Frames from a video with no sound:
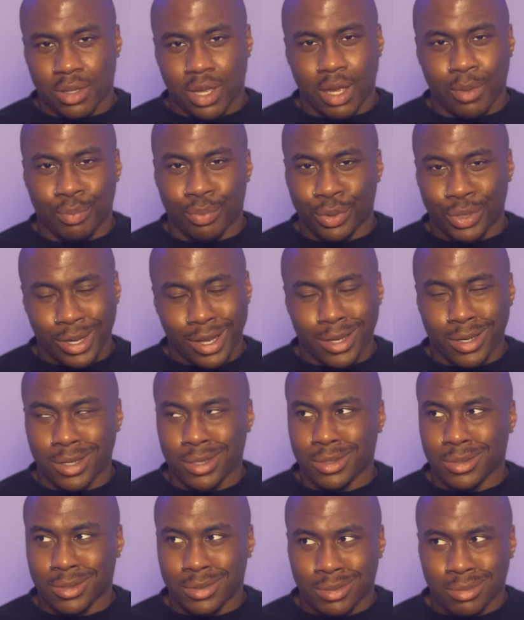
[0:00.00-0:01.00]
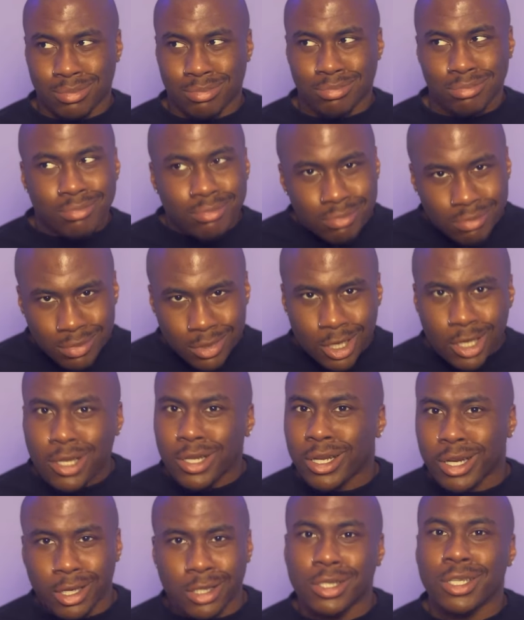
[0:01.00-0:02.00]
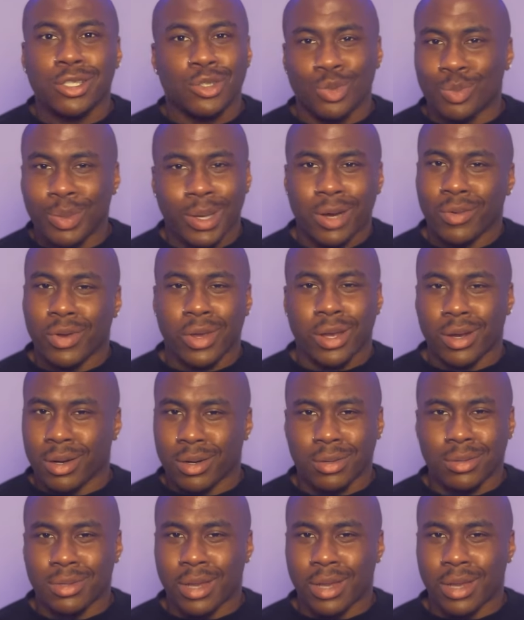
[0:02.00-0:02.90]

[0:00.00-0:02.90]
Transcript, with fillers: Like, Brienne is clearly superior.